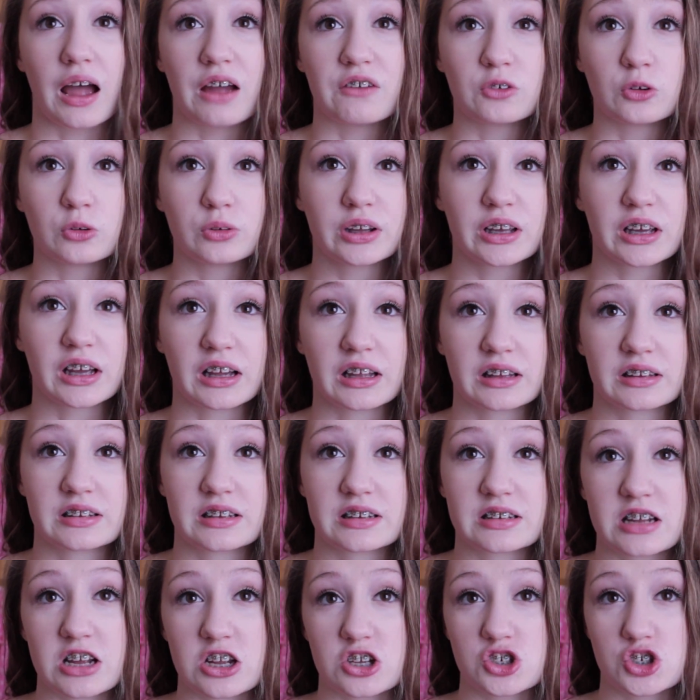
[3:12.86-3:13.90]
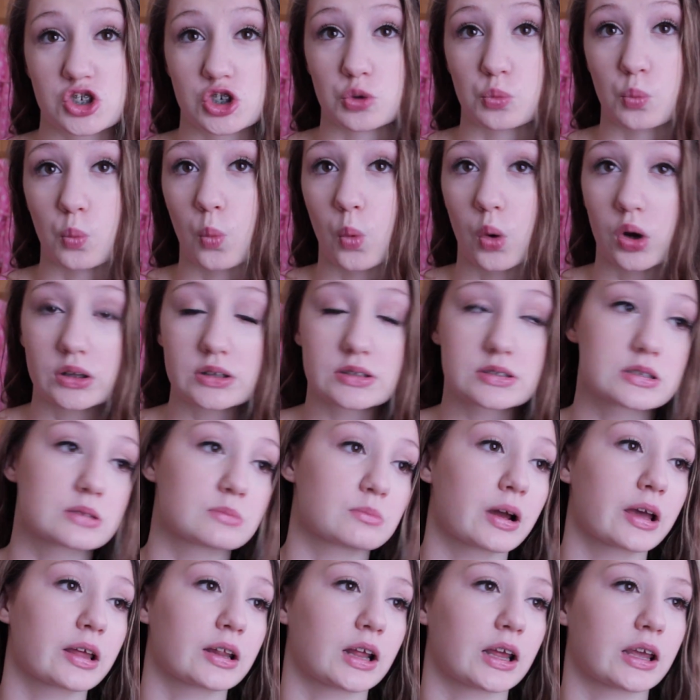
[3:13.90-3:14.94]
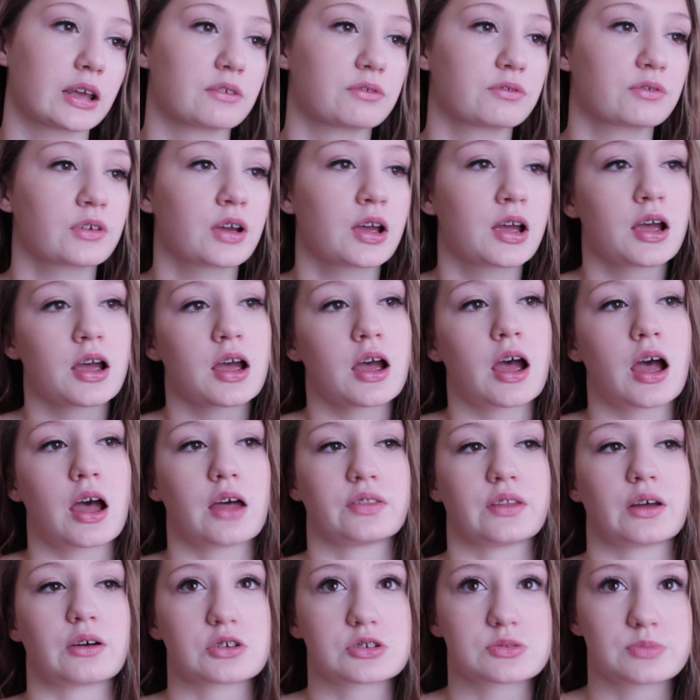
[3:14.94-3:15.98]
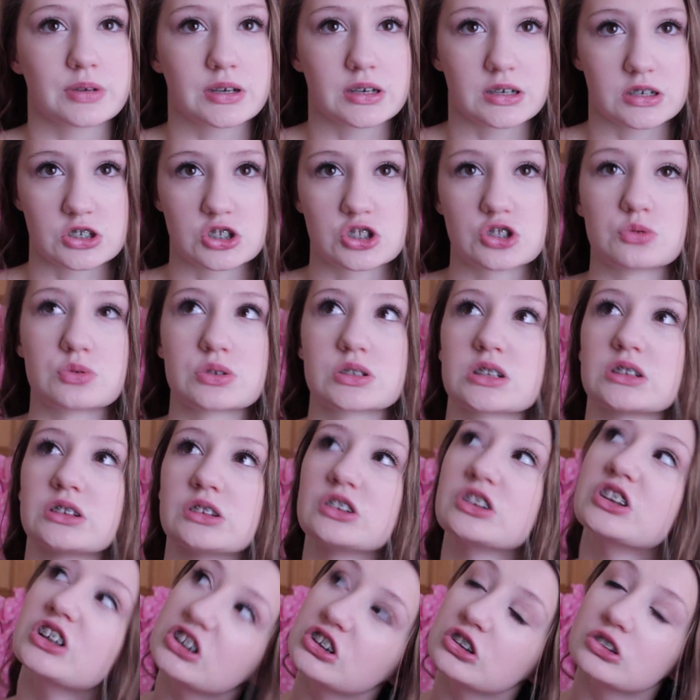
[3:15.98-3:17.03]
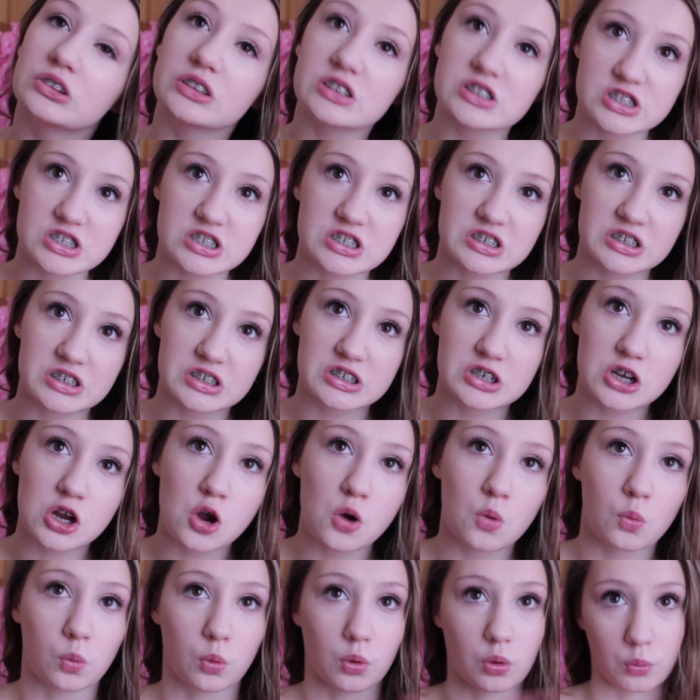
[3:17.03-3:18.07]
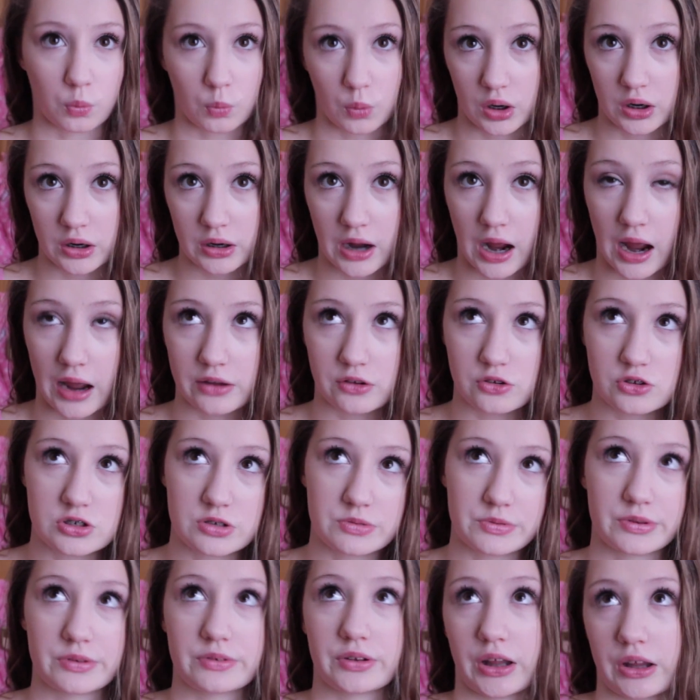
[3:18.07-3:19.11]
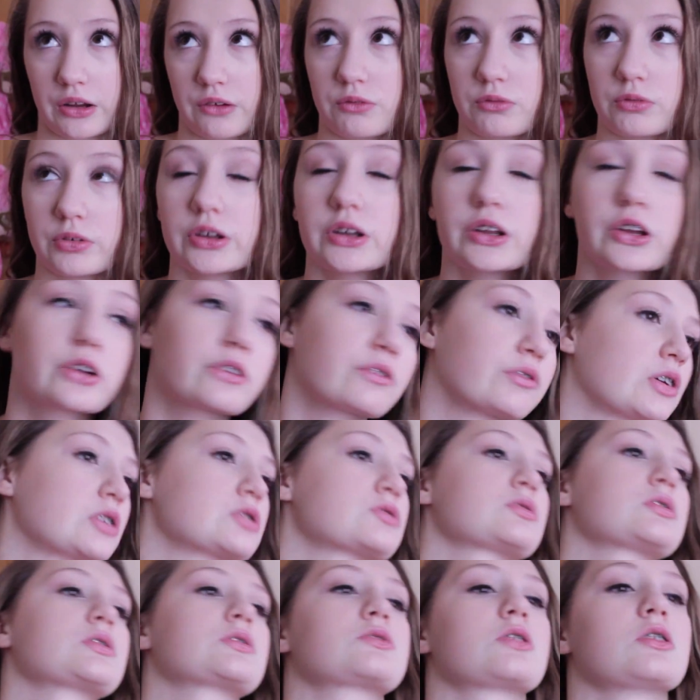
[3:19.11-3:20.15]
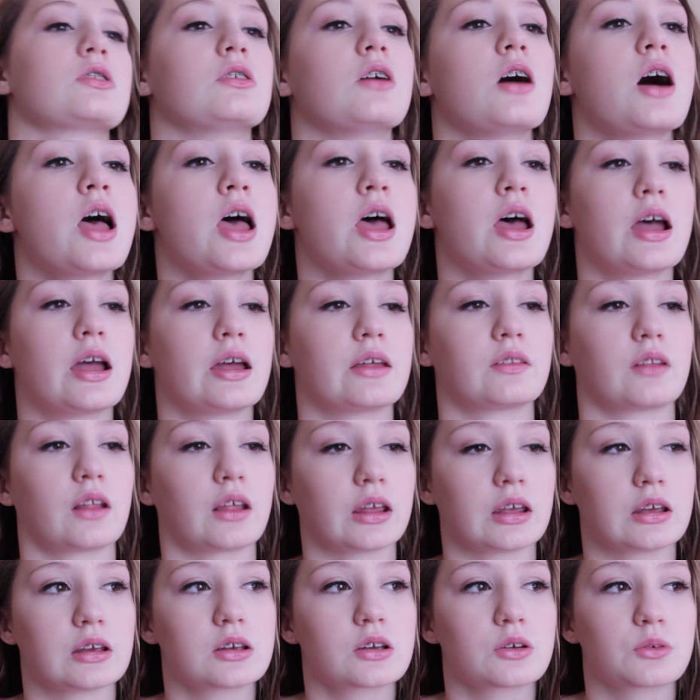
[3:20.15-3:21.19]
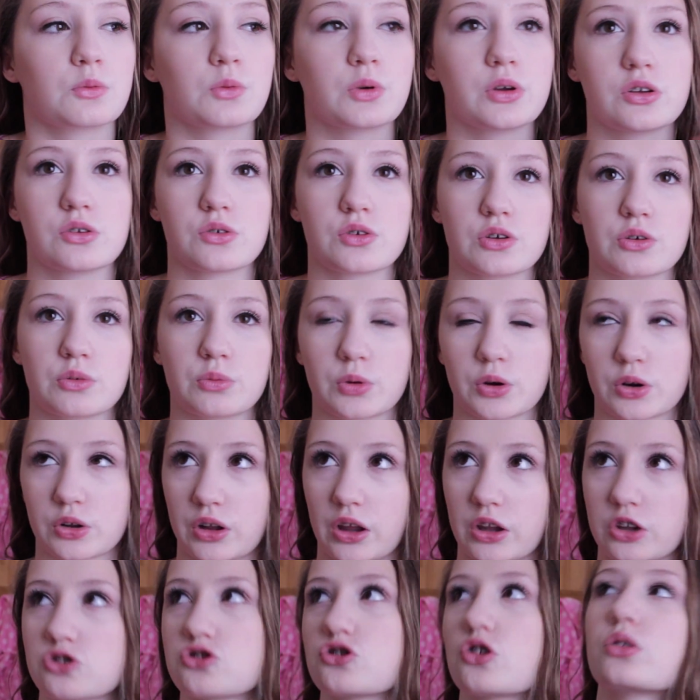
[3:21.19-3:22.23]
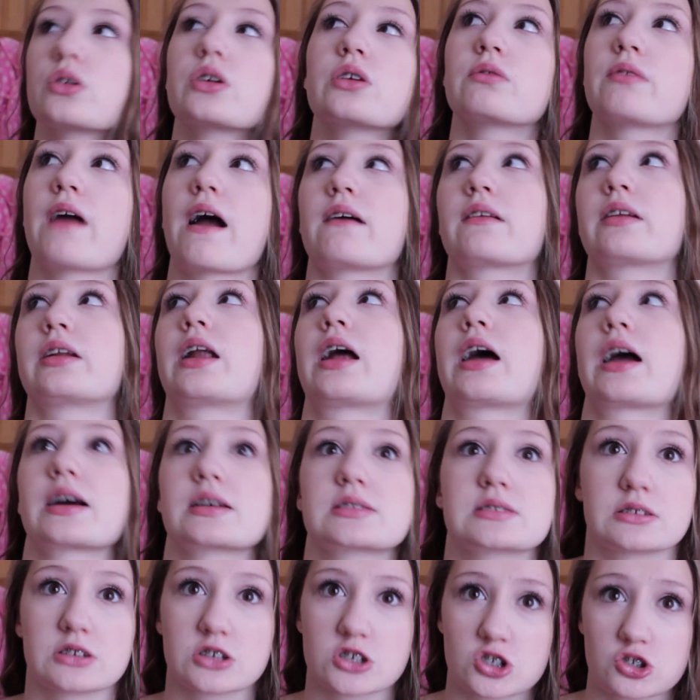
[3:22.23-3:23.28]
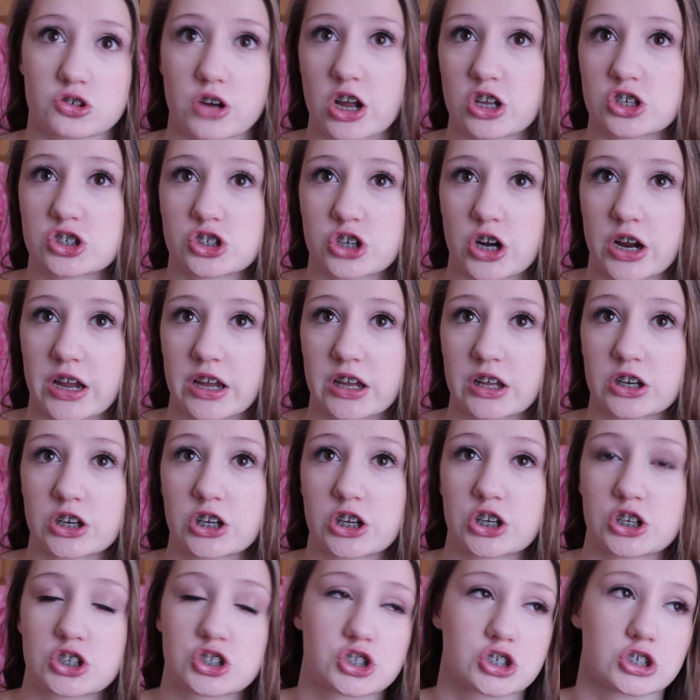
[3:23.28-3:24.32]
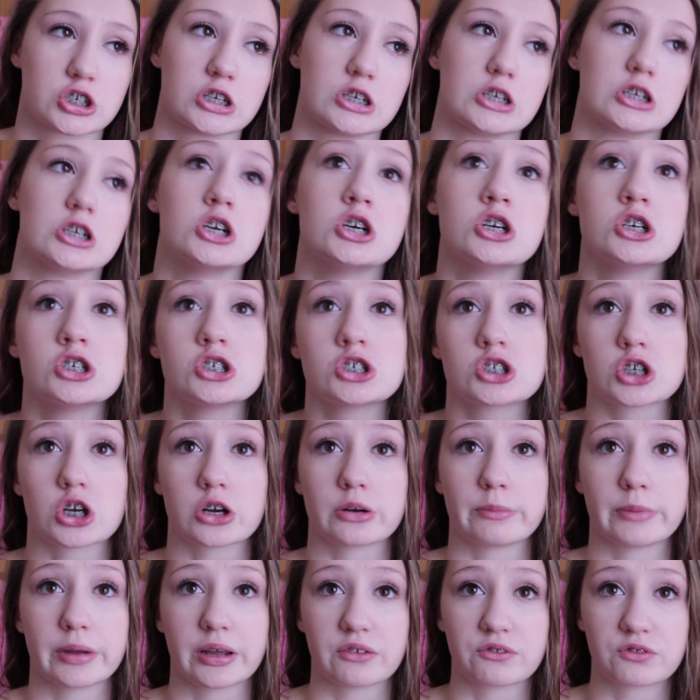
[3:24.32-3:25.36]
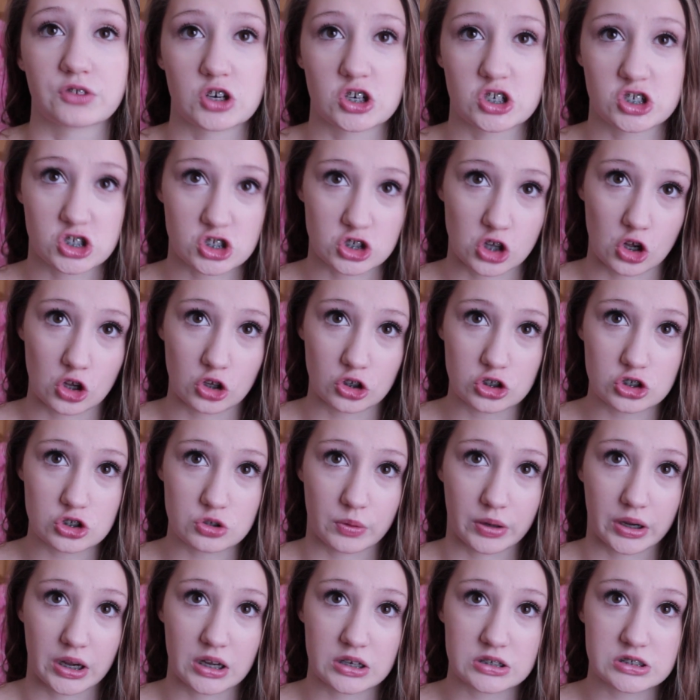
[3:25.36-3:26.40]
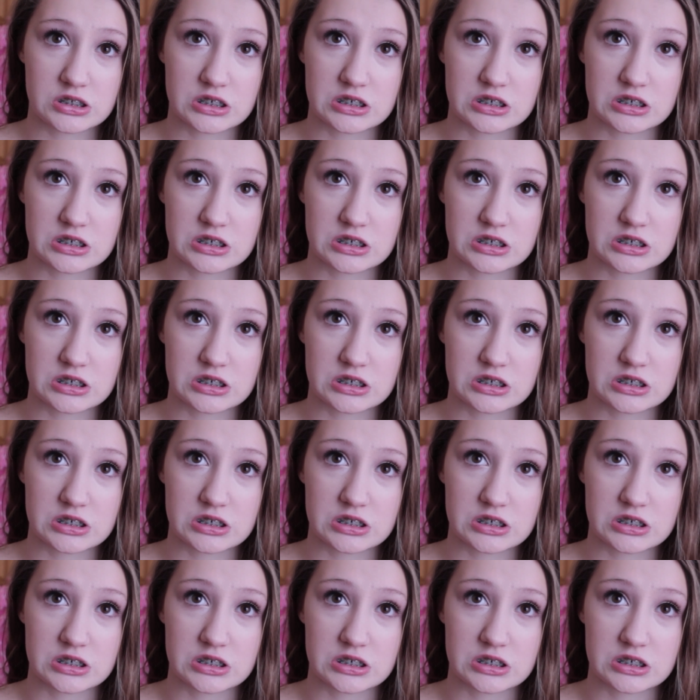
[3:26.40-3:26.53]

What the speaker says: I've only gotten detention once in my life, and that was because there was a little incident where I used to be like really good friends with this girl, and like we were like joking around, and I accidentally scratched her hand, and she turned me in for assault, so I got